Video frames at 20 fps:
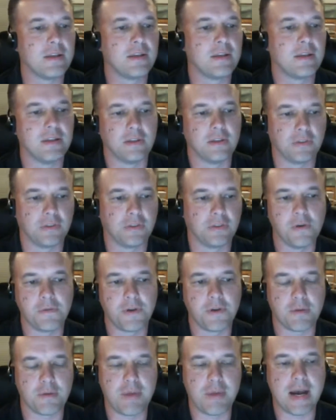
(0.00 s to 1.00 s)
is so
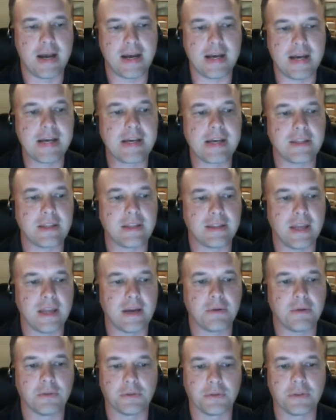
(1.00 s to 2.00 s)
far behind that was